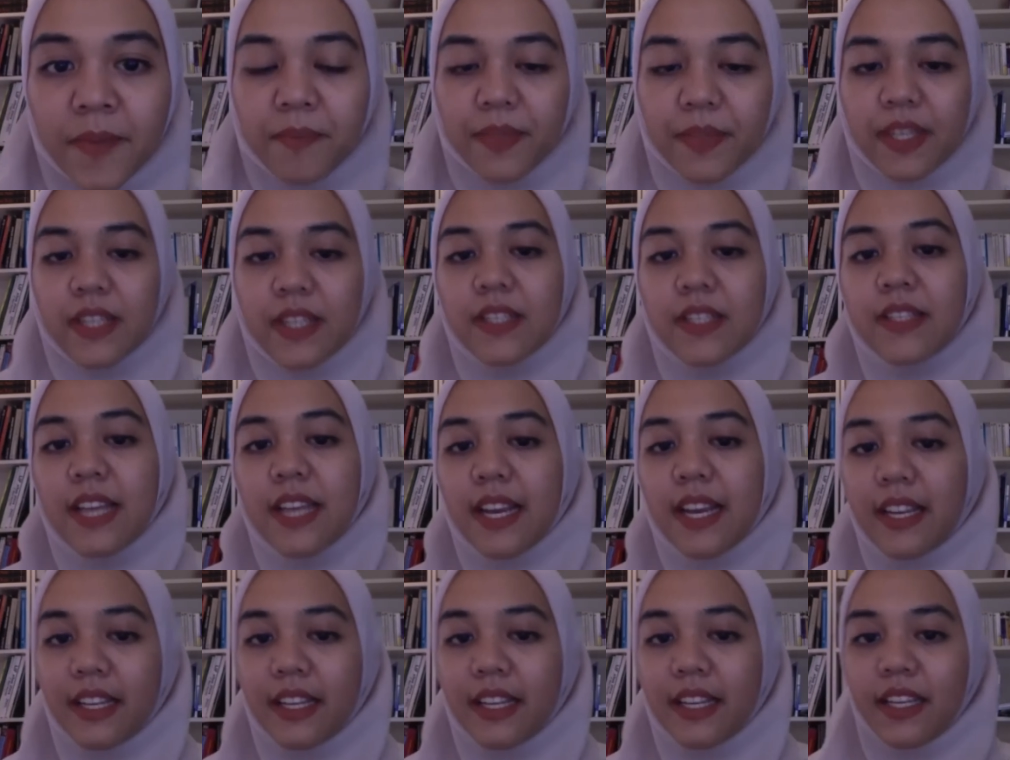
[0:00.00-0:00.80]
Uh,
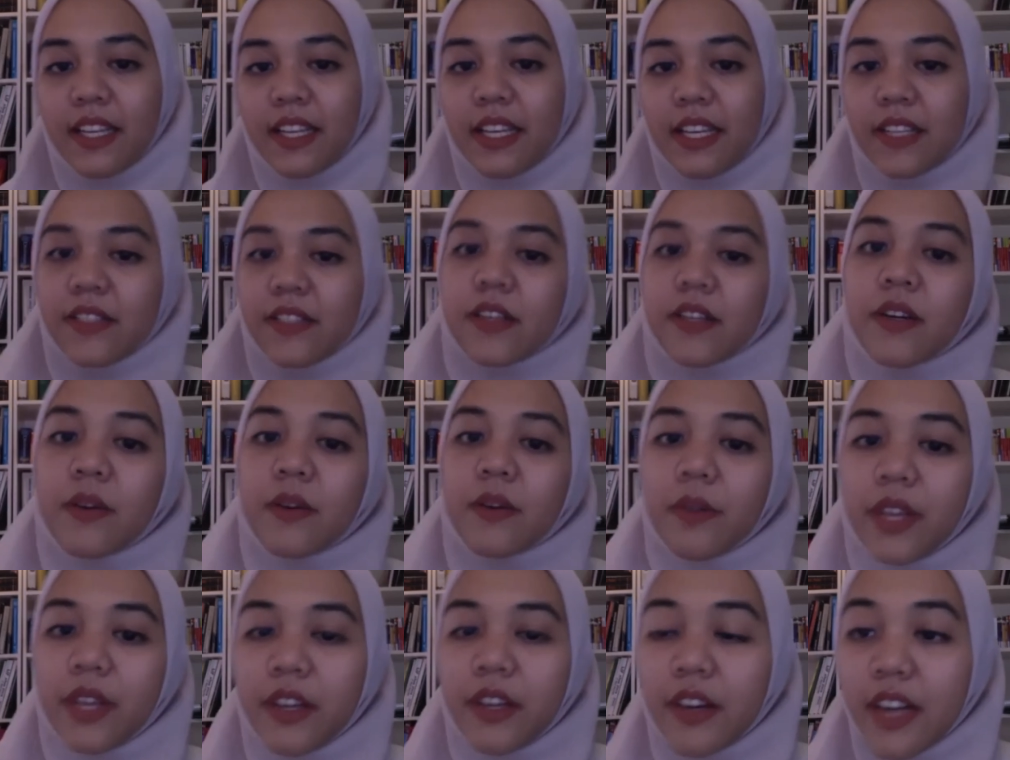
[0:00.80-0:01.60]
second, his
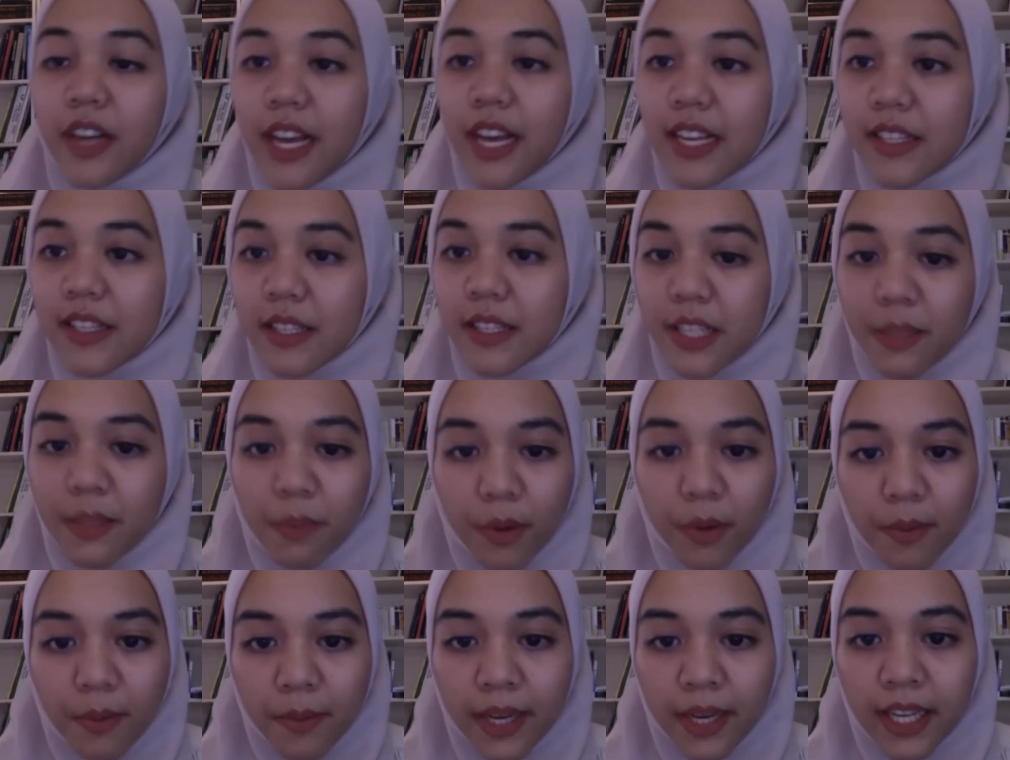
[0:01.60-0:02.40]
career as a
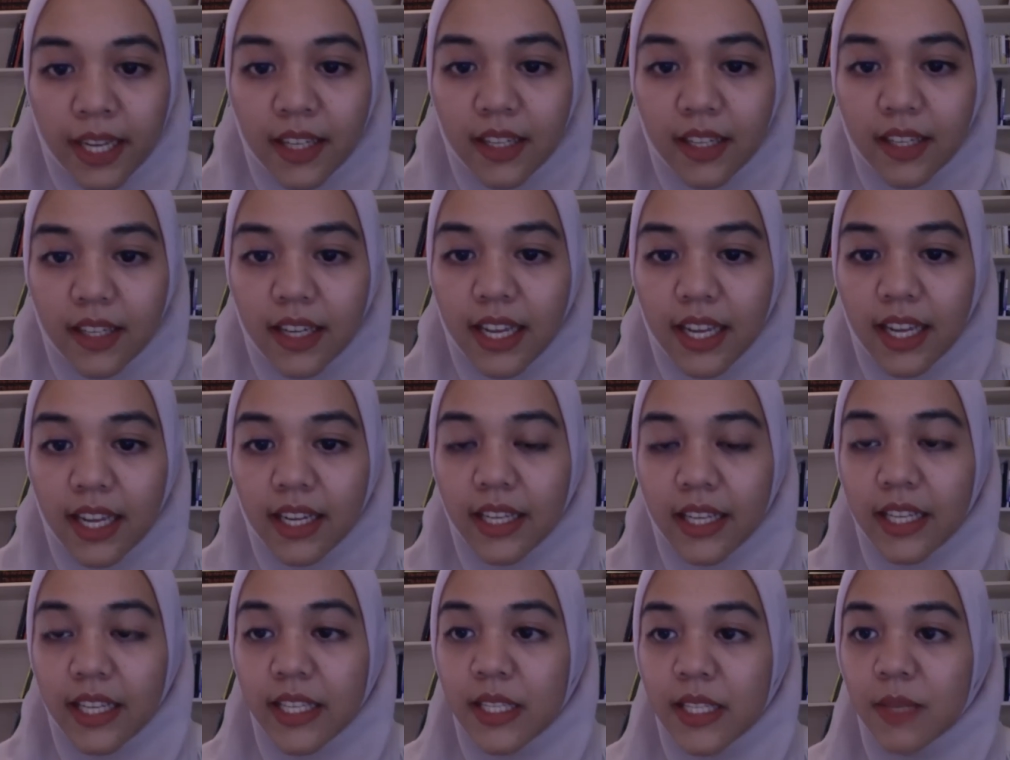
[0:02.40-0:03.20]
diplomat and
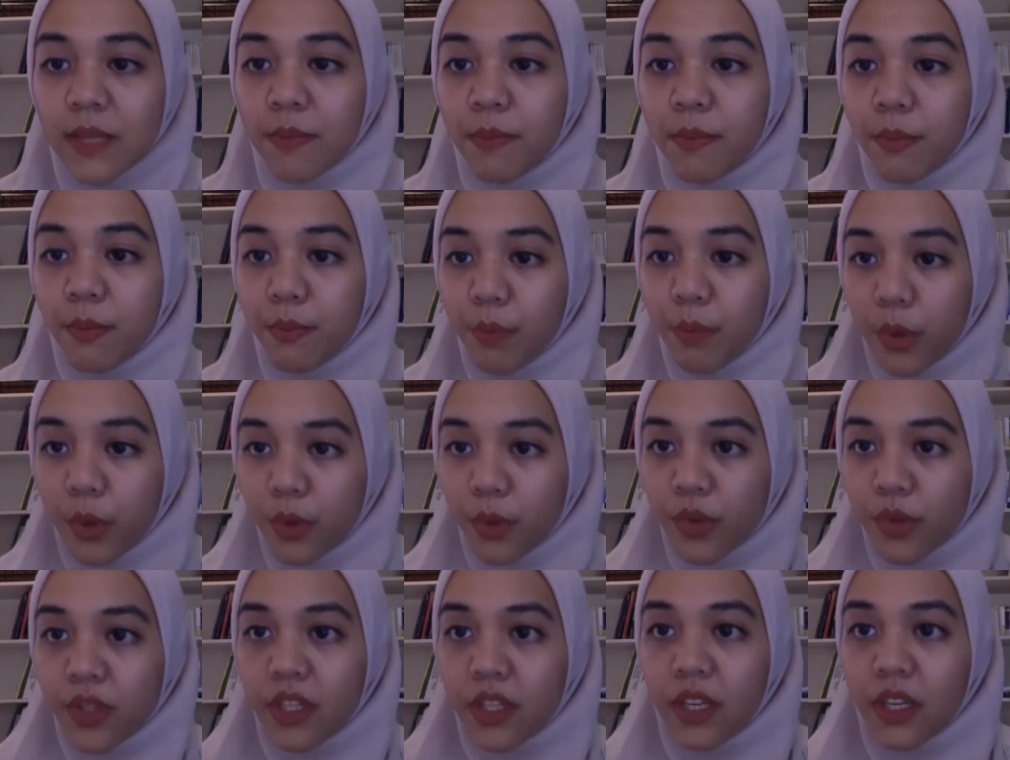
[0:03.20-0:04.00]
his
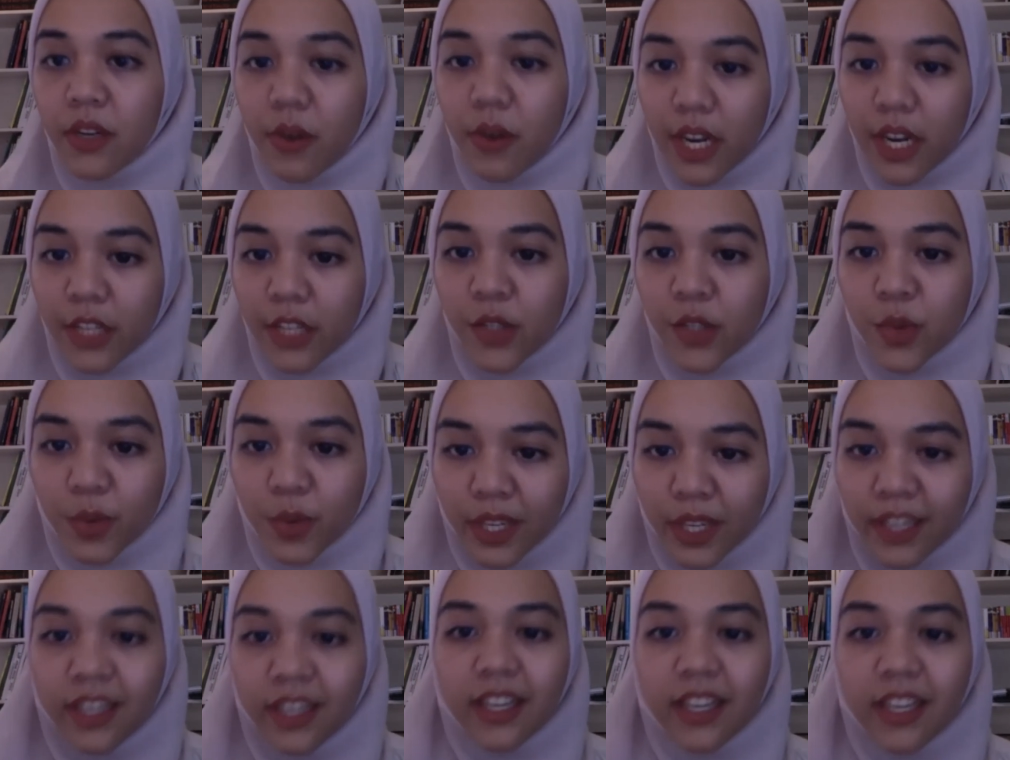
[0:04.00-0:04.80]

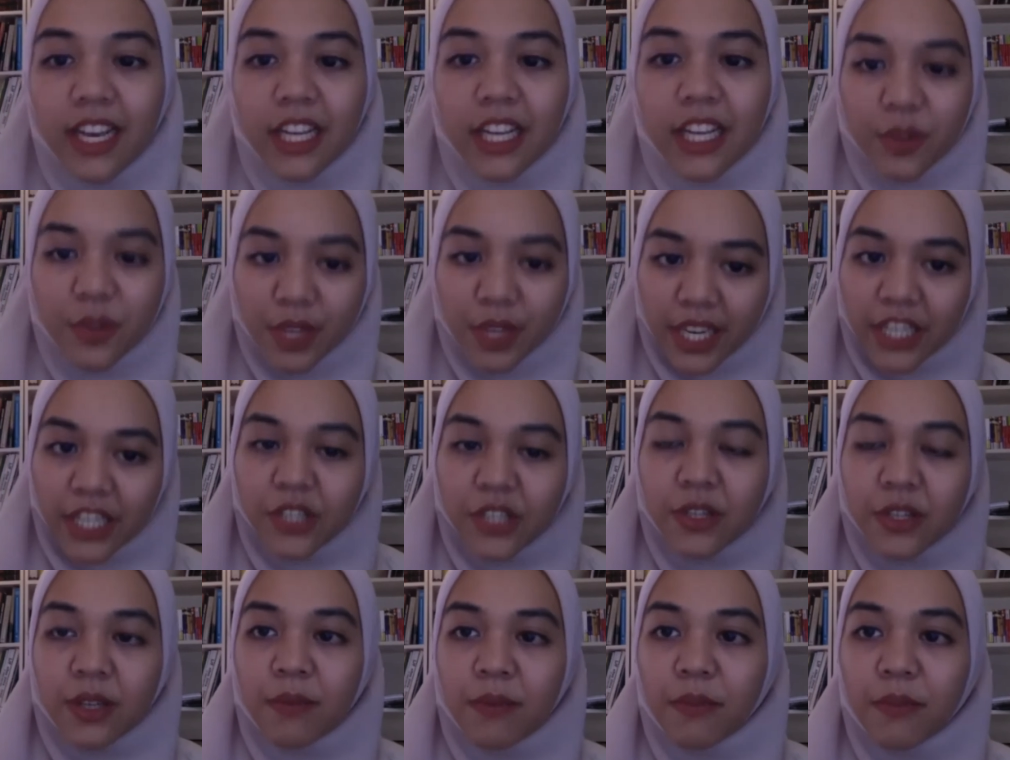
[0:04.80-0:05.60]
postgraduate
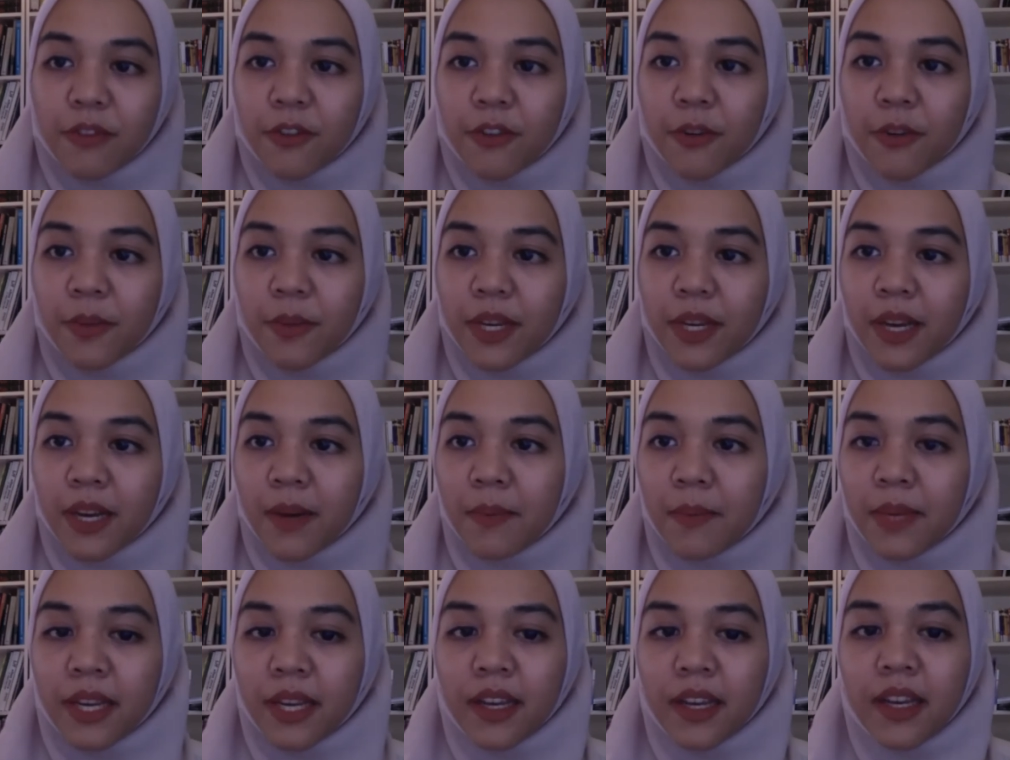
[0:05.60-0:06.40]
education before
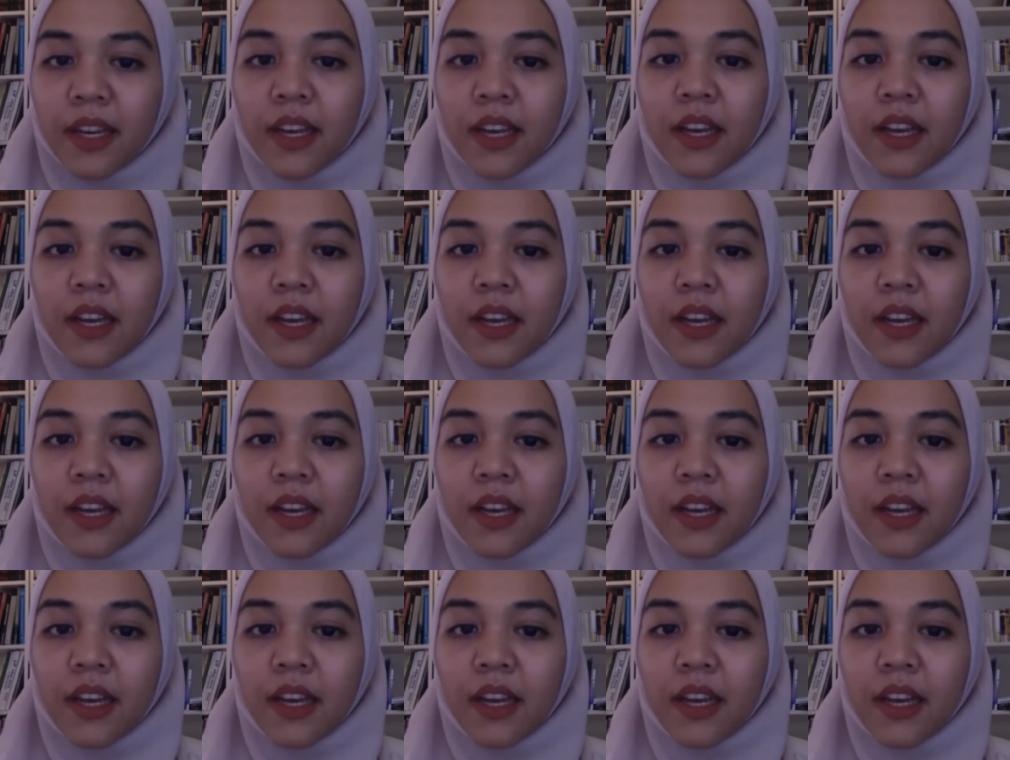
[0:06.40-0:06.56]
becoming